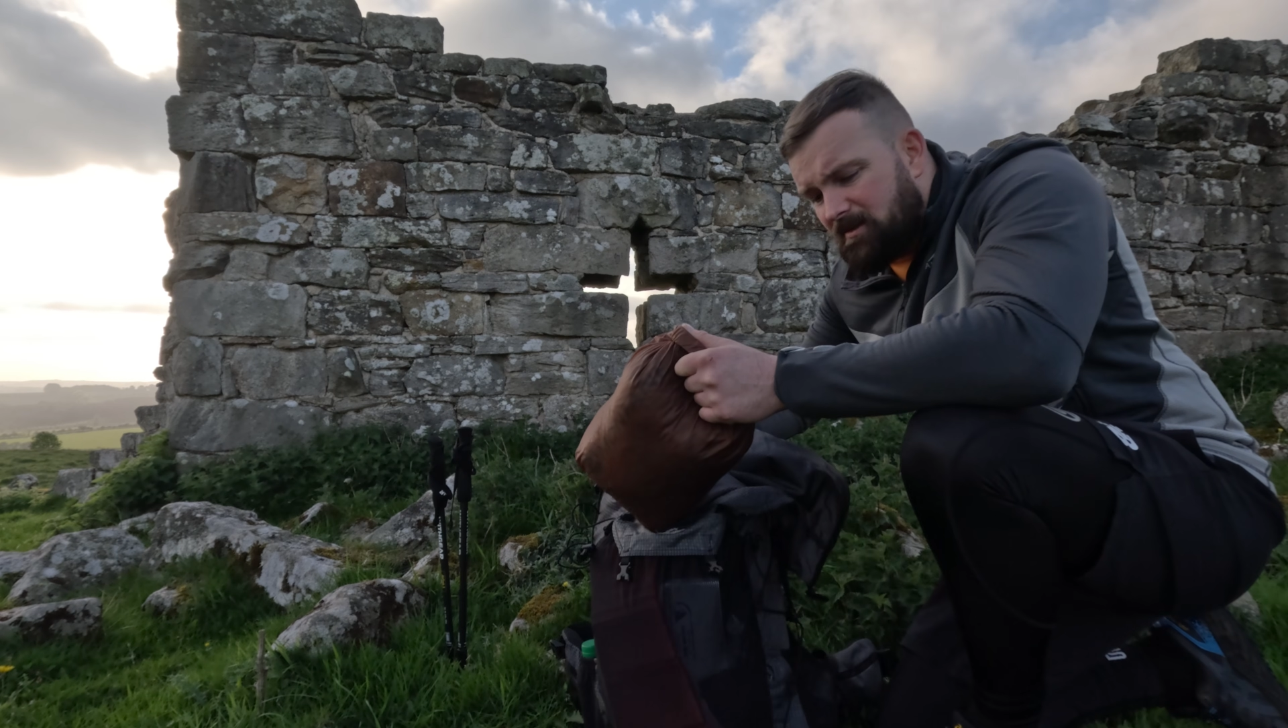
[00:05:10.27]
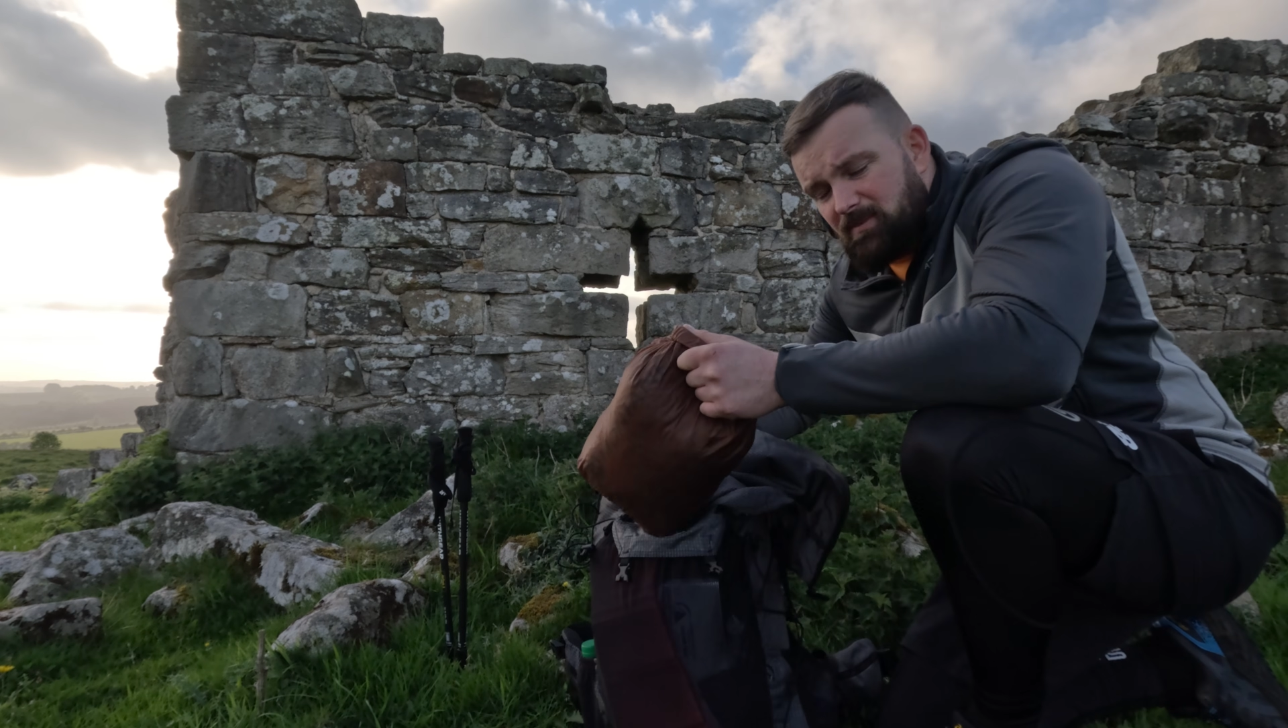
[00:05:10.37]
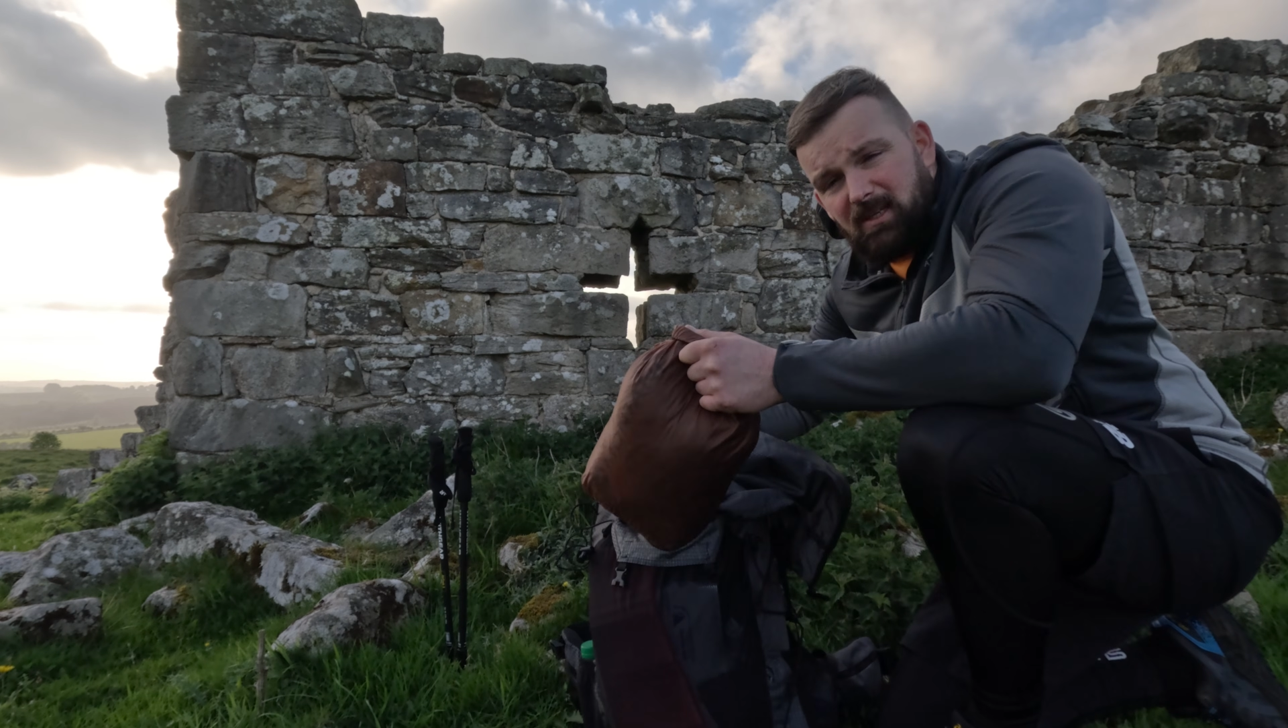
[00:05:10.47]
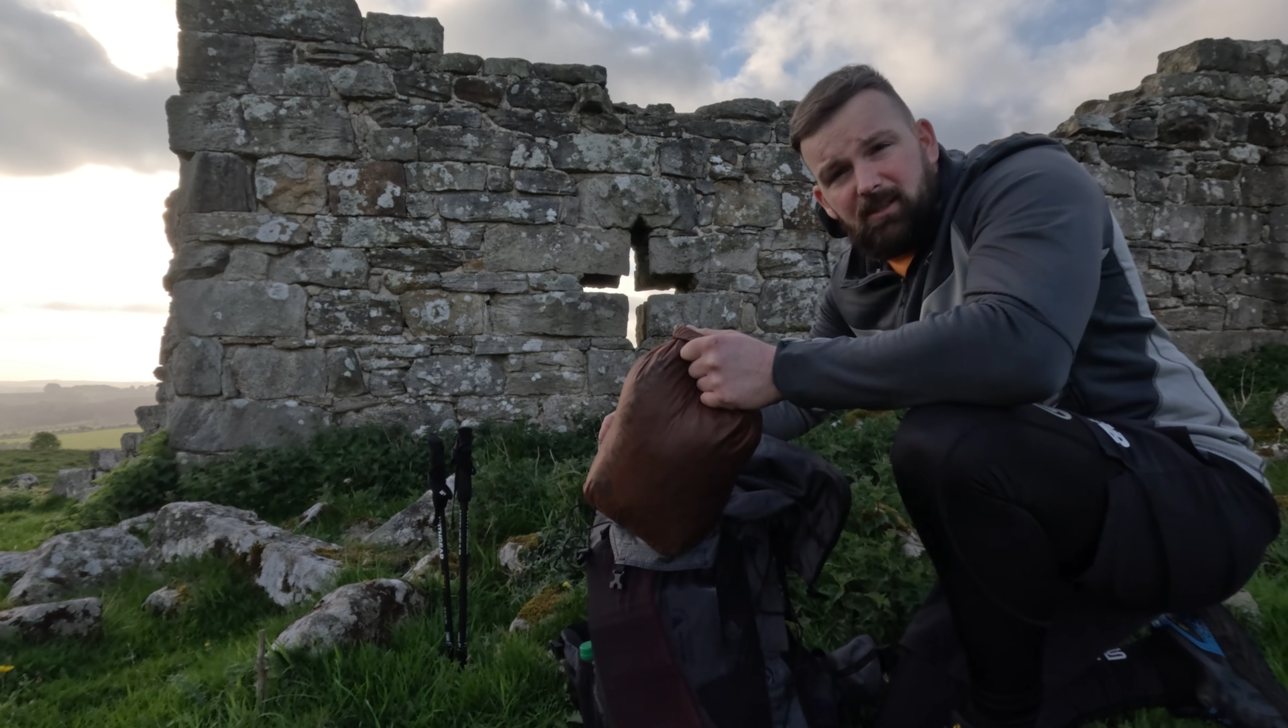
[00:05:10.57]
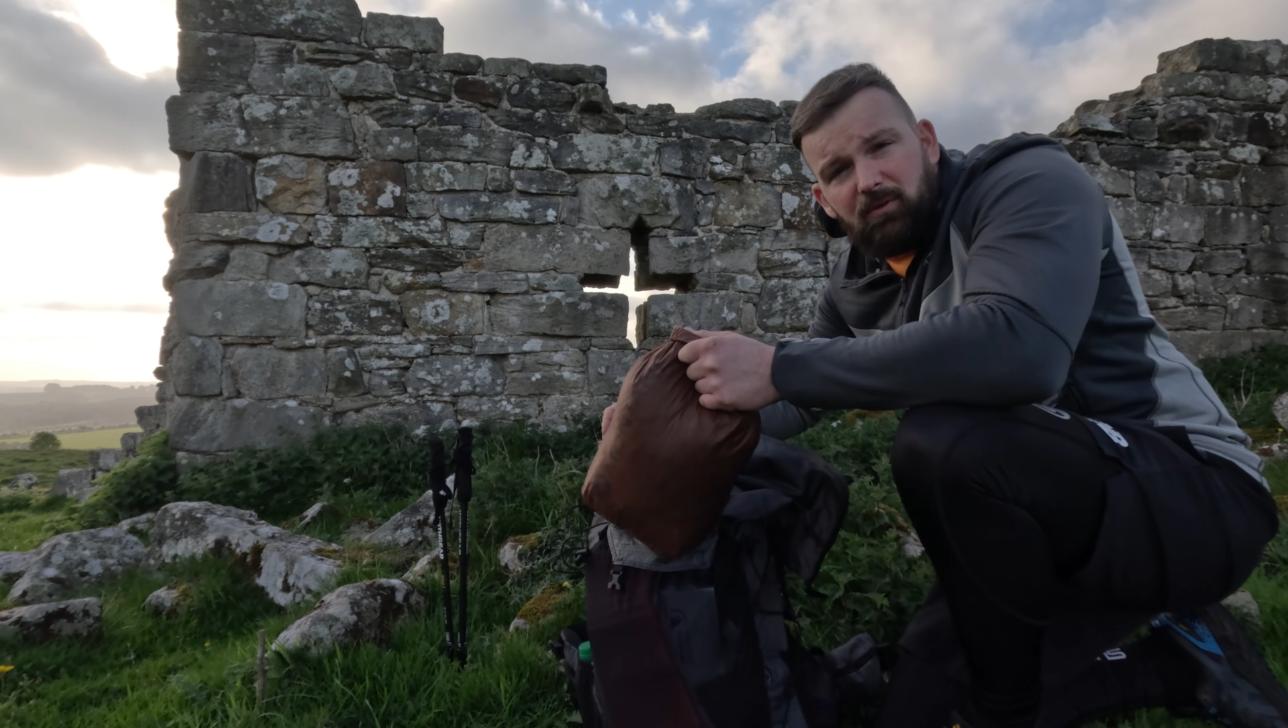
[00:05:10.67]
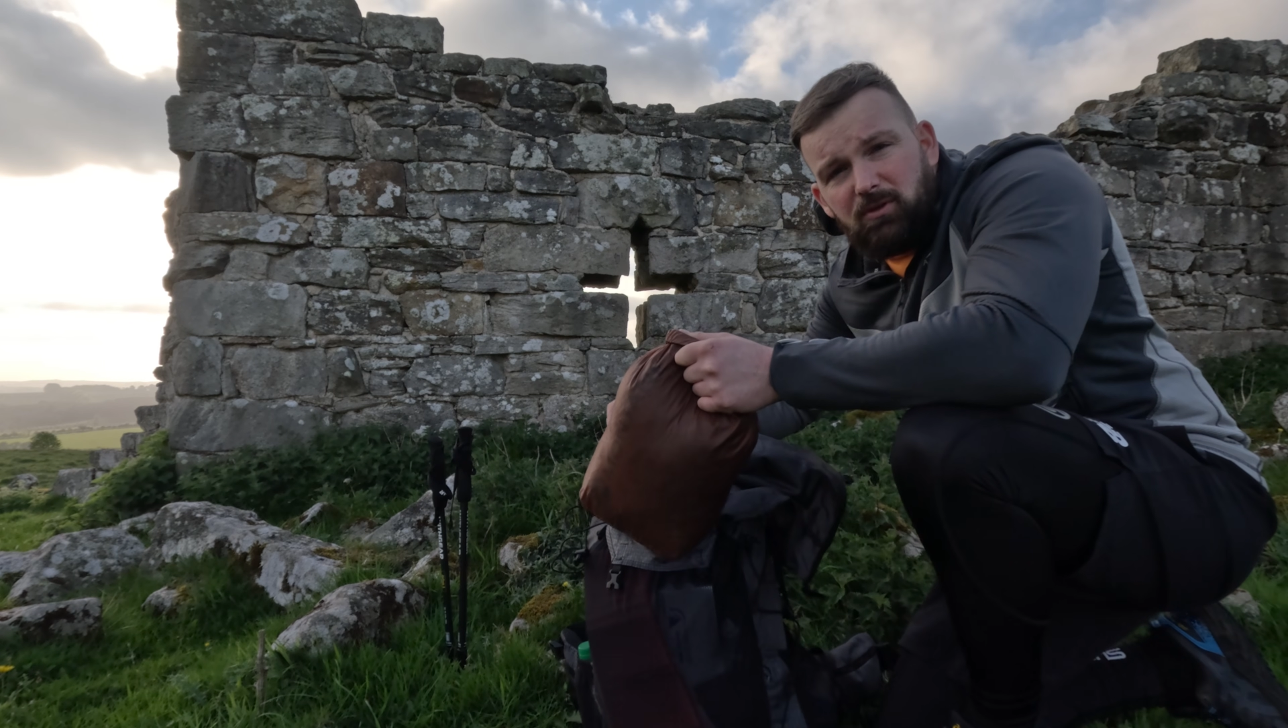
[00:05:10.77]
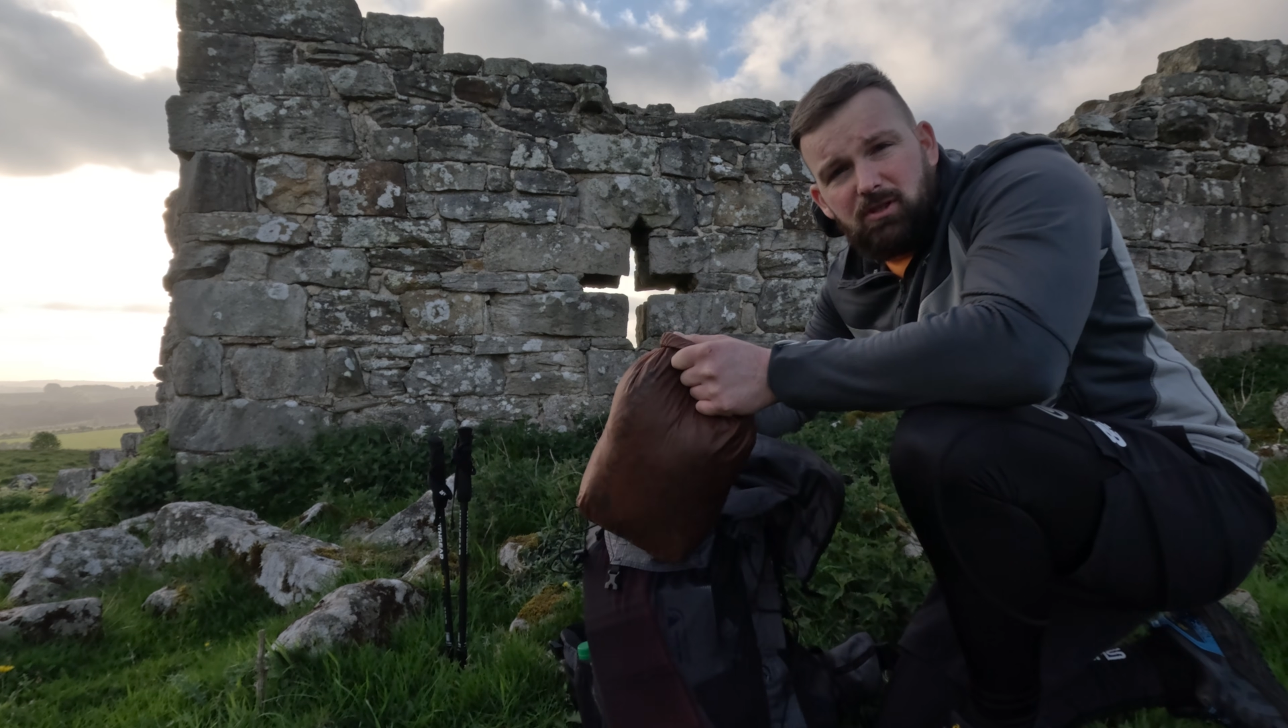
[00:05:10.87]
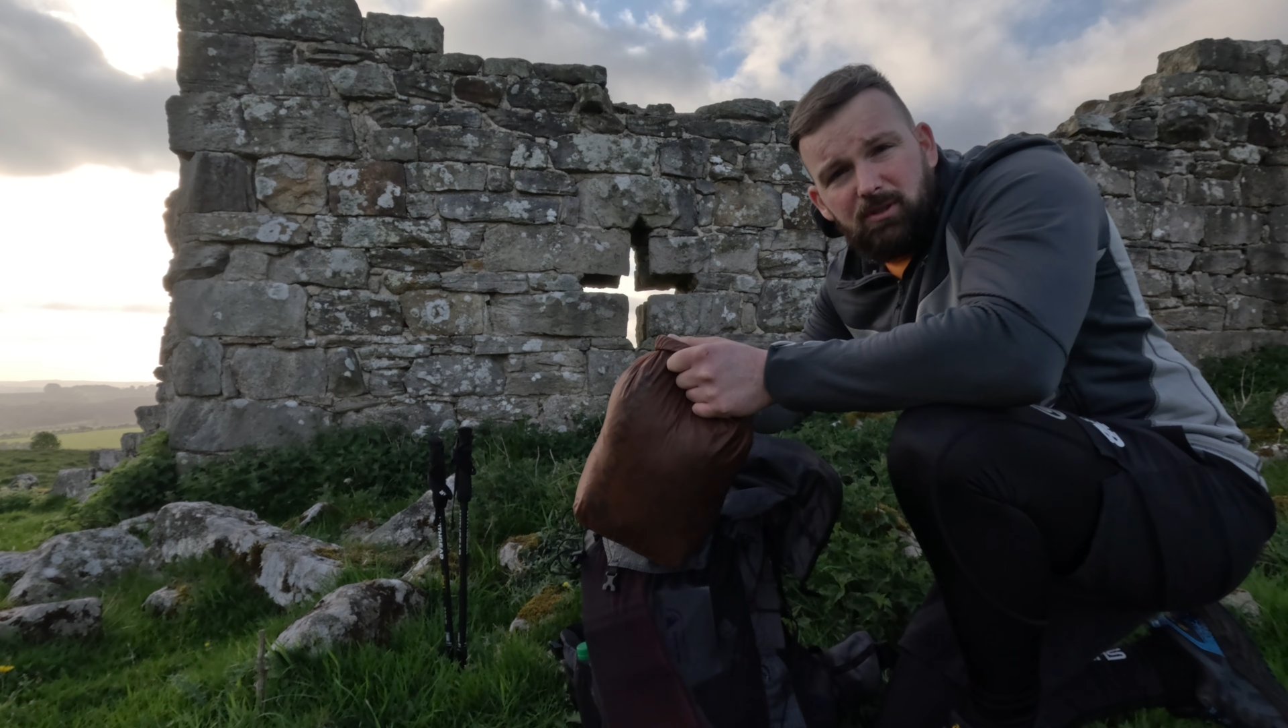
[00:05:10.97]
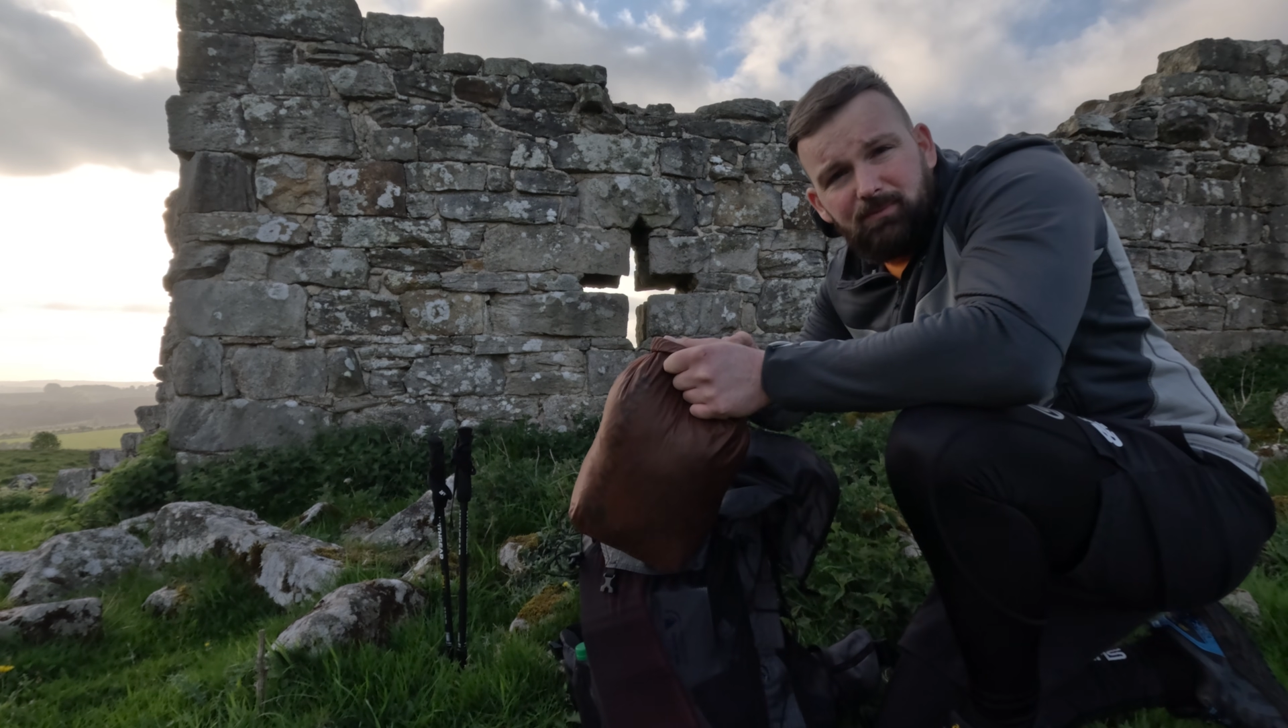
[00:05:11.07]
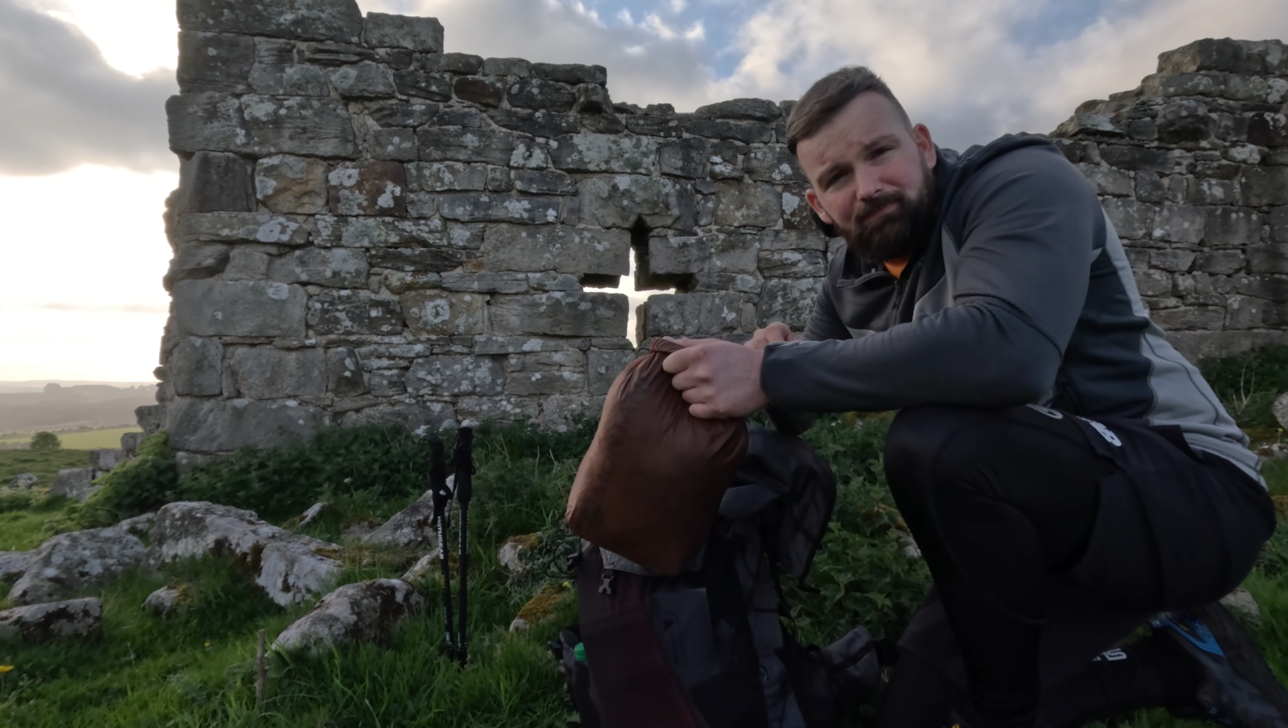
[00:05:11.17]
I'm
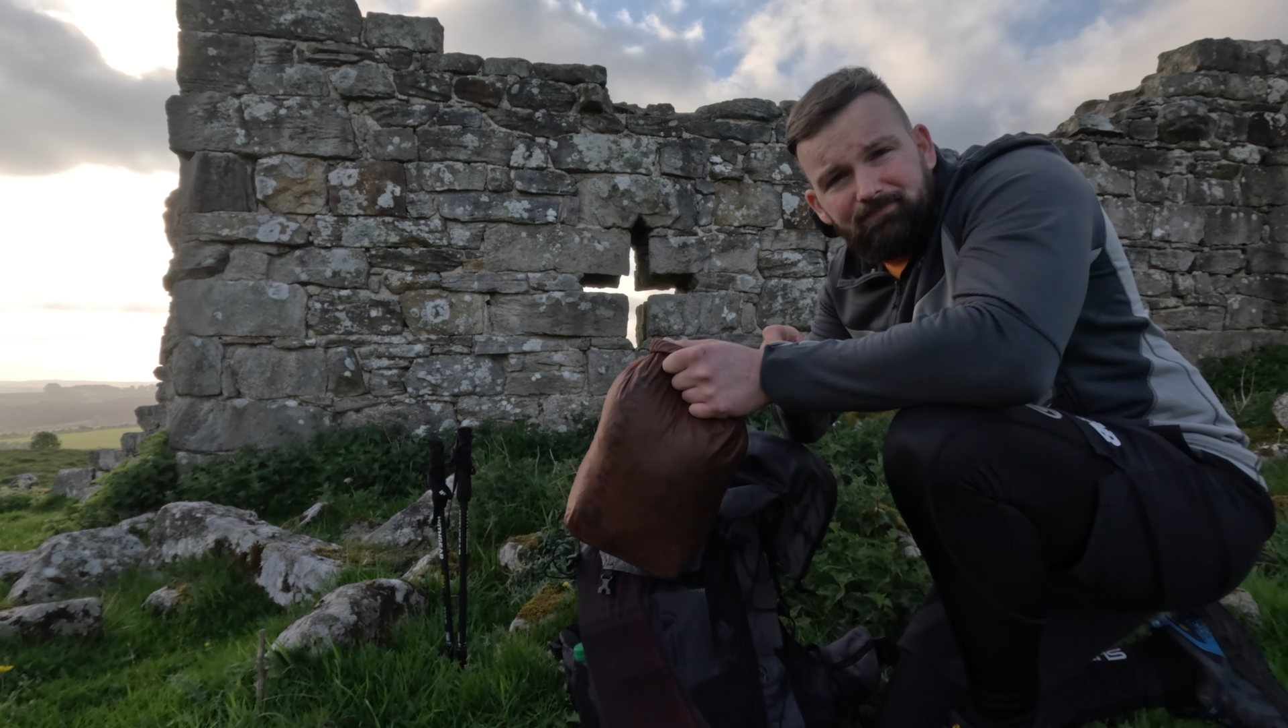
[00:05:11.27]
6'2".